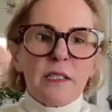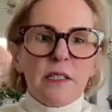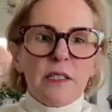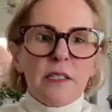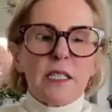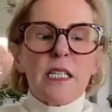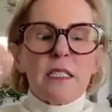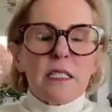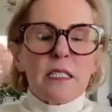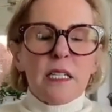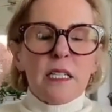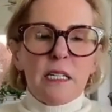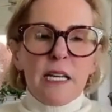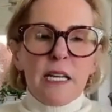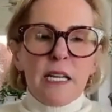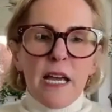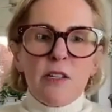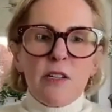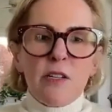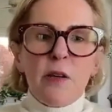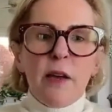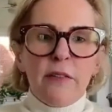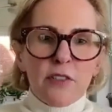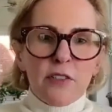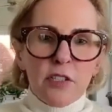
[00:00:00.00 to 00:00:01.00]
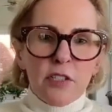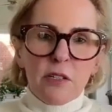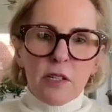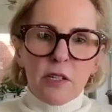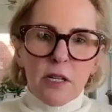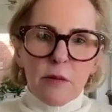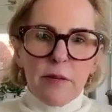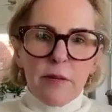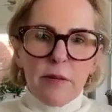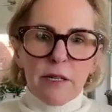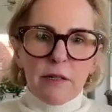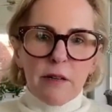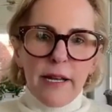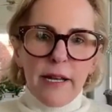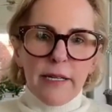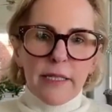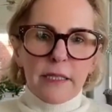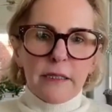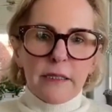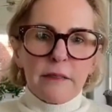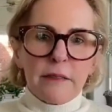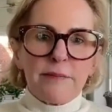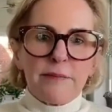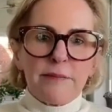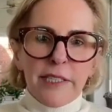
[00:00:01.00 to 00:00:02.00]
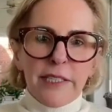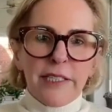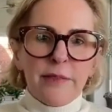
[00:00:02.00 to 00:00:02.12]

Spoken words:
at this and now you have to go get better at it,